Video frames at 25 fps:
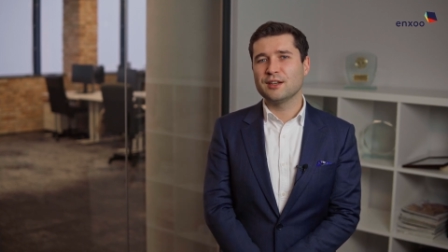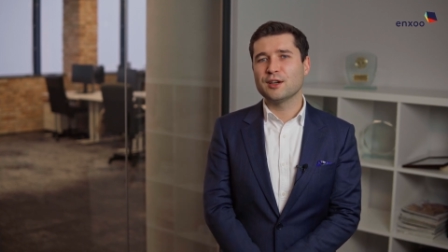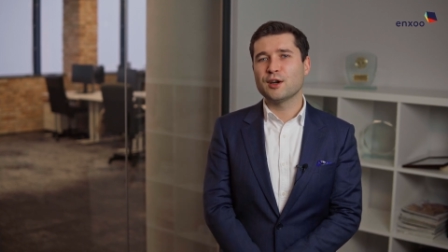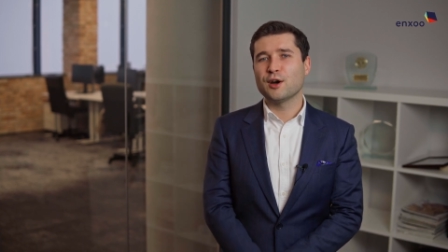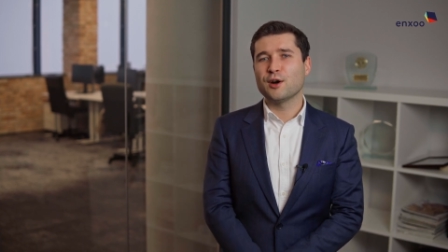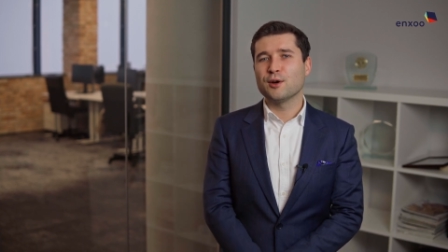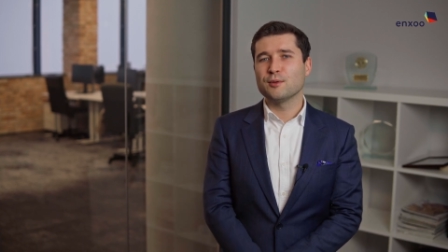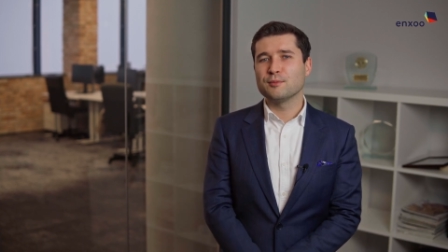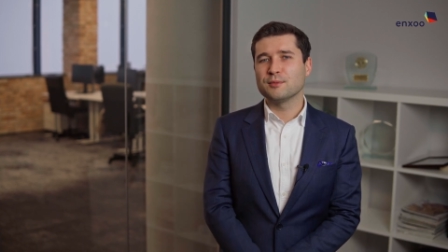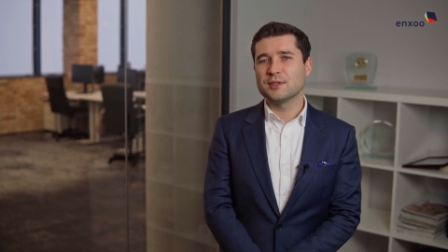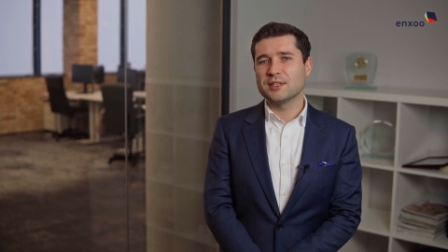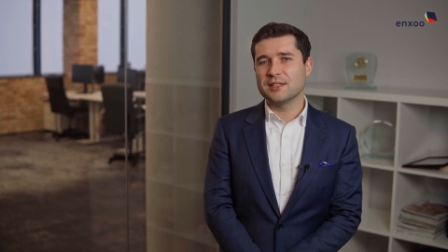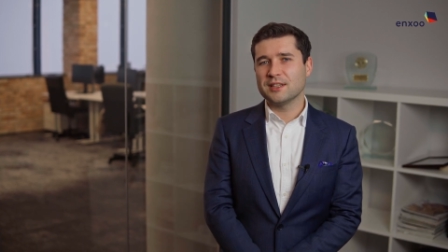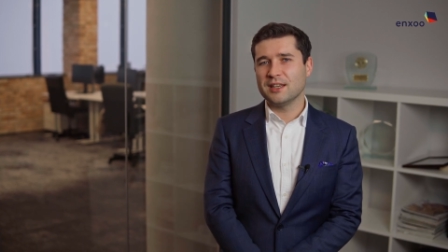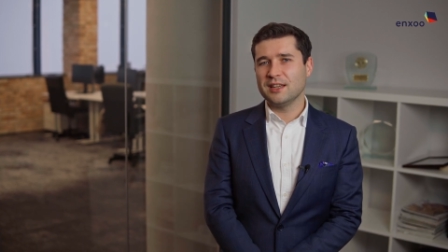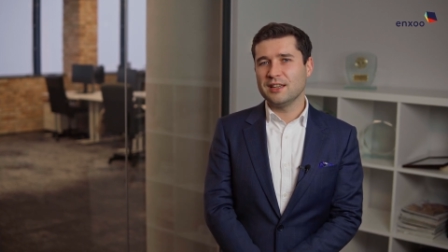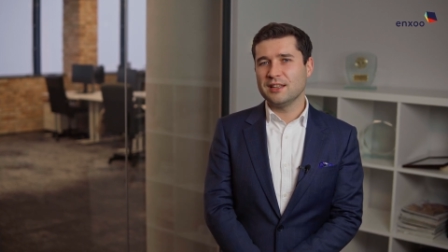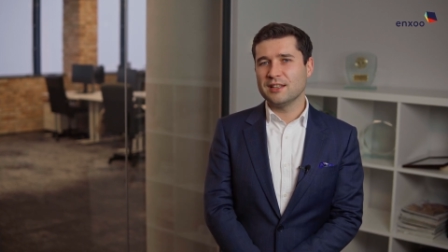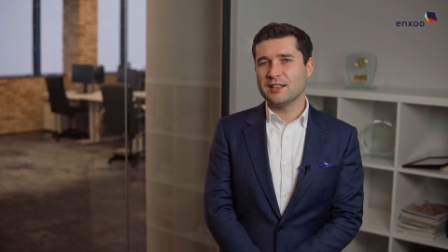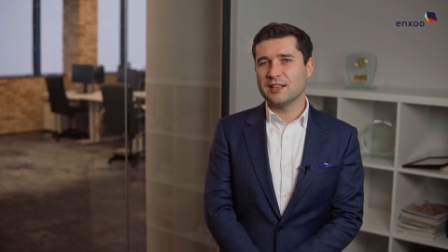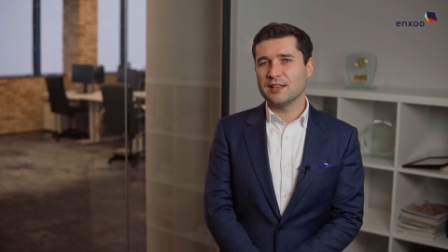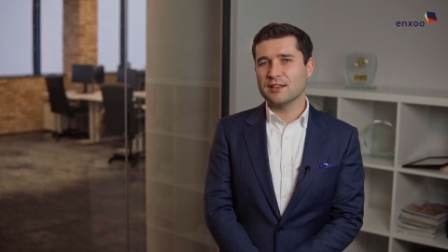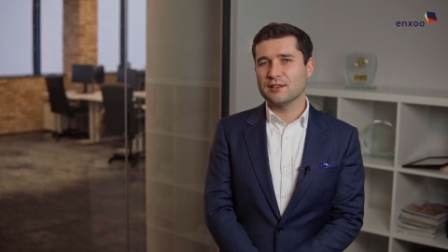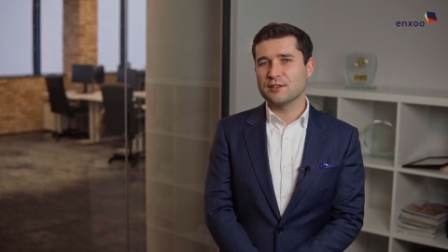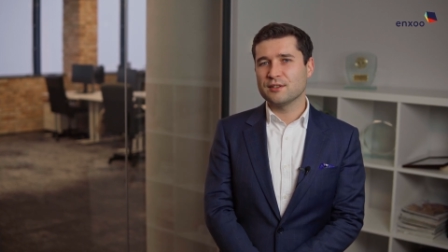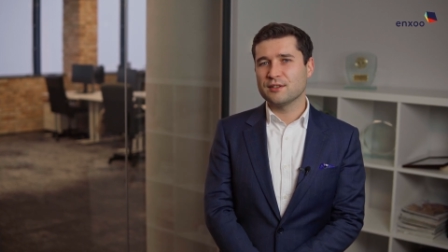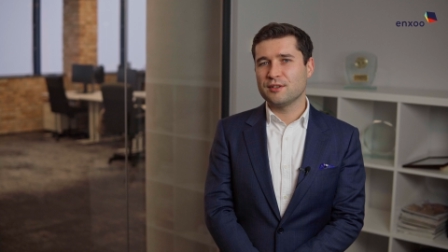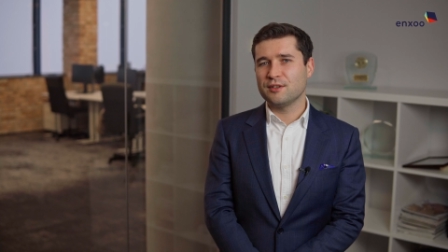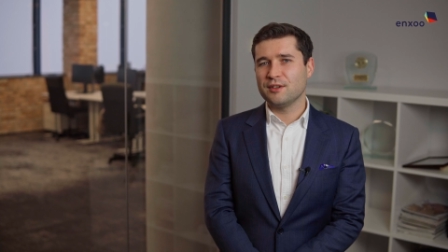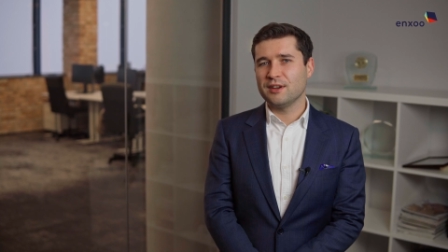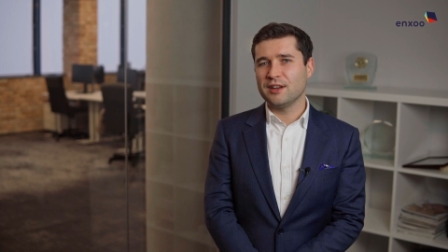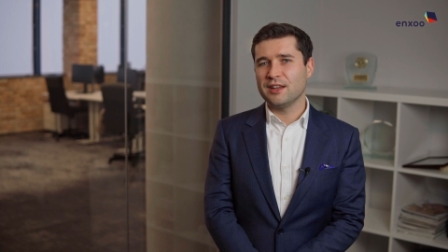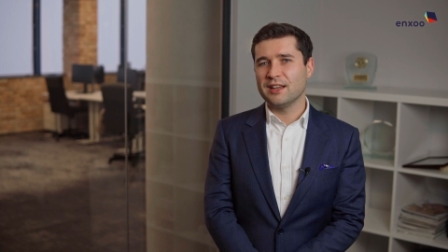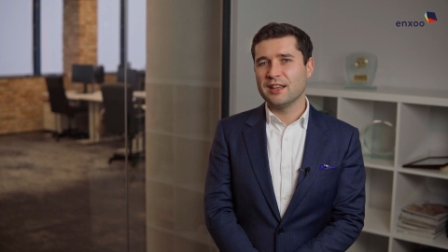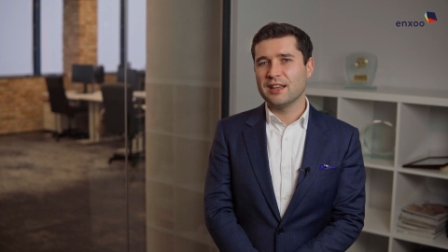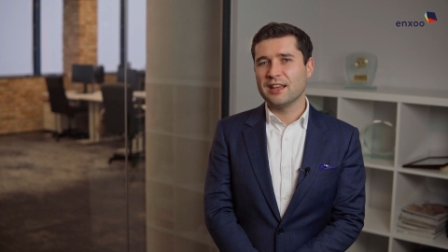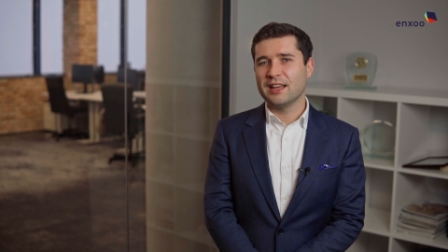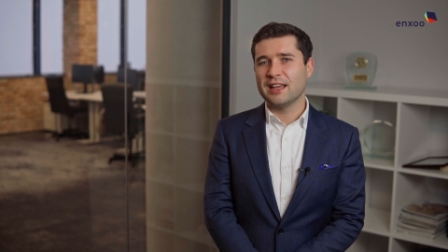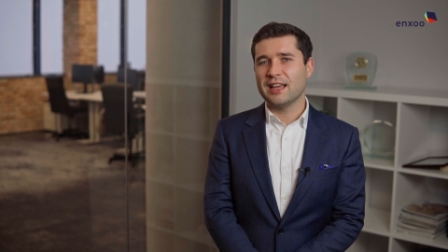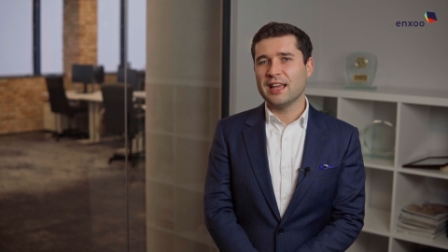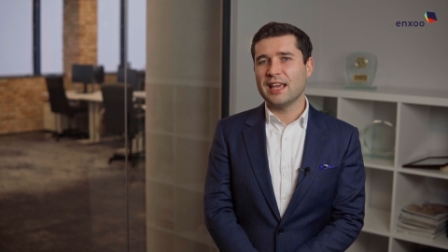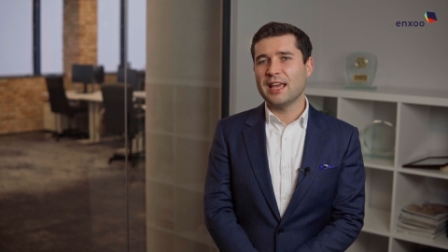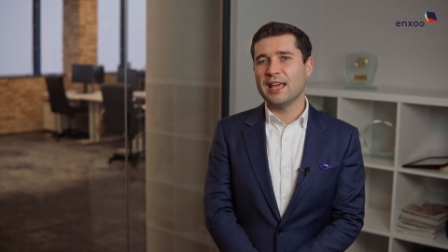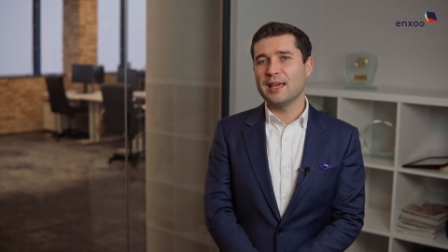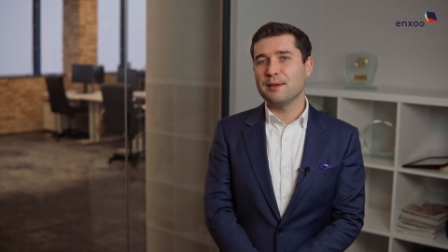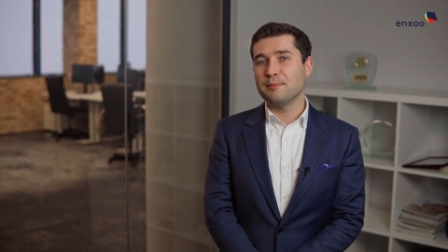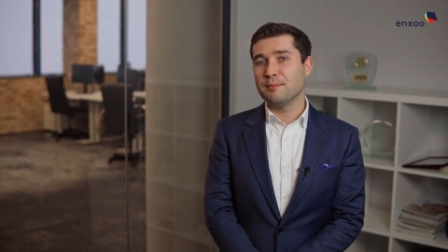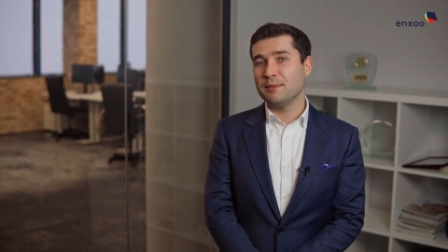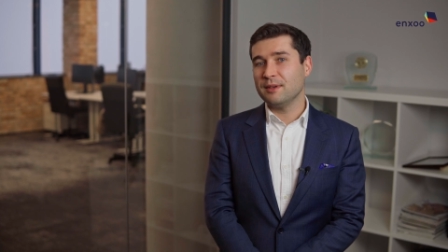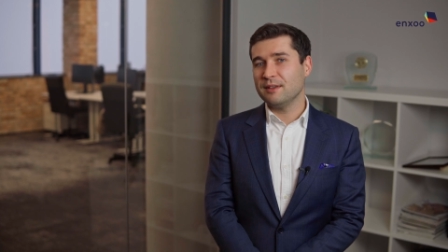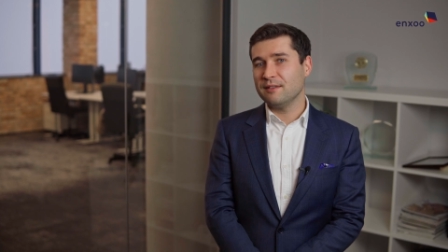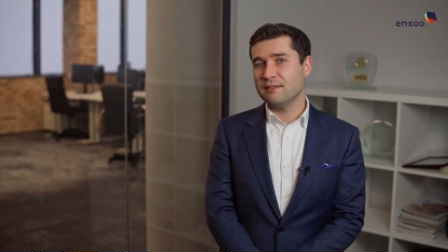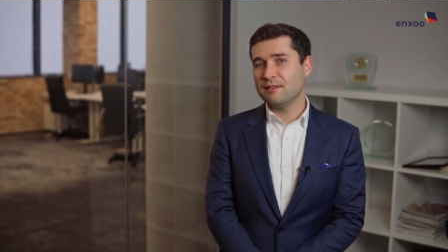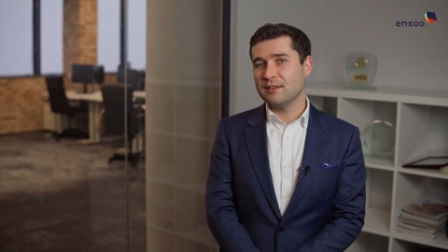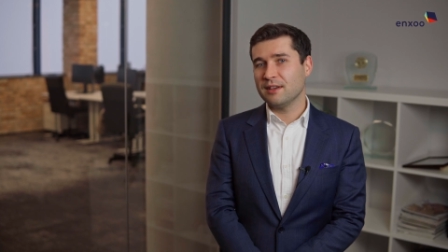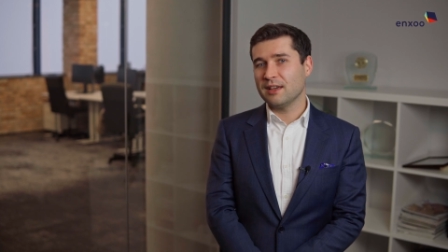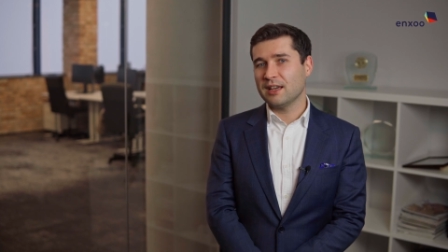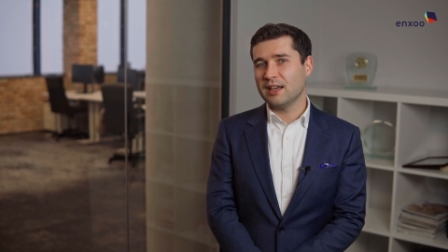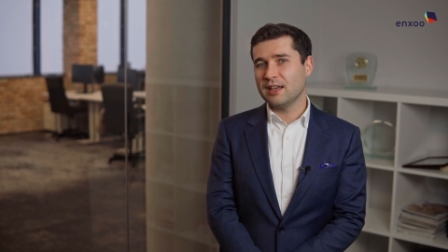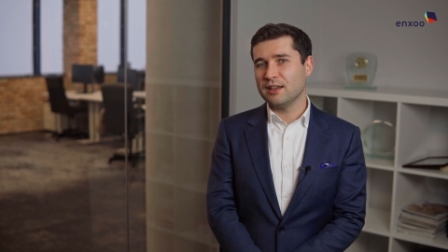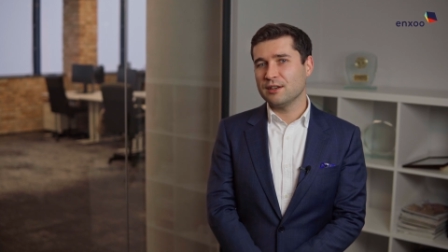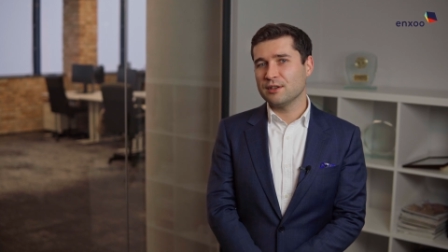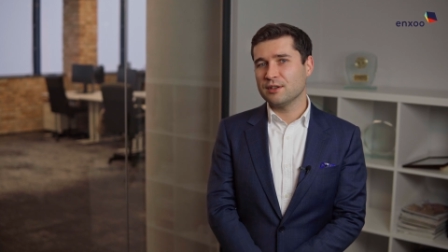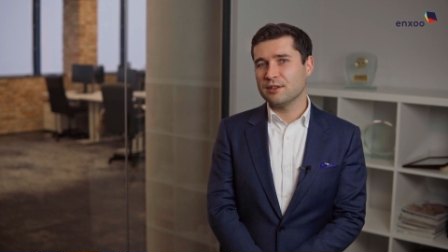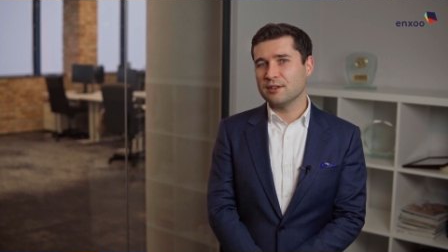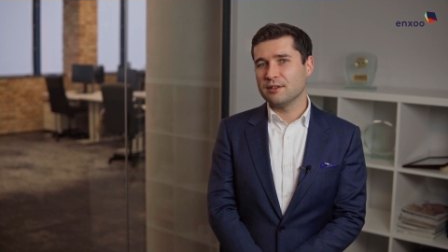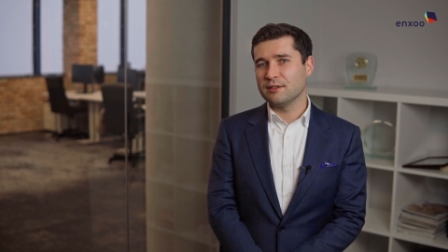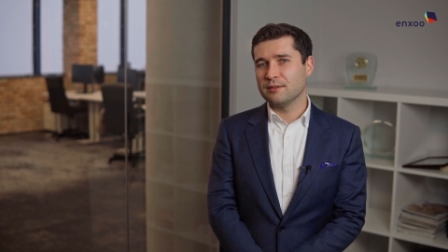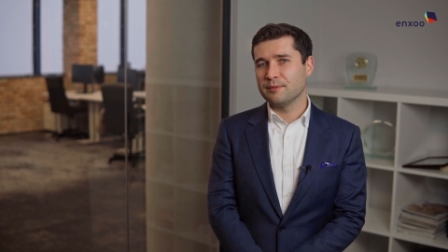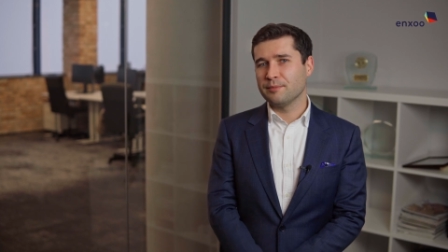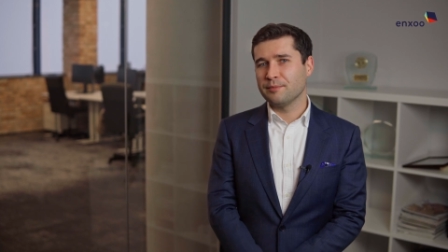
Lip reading: comms industry APification.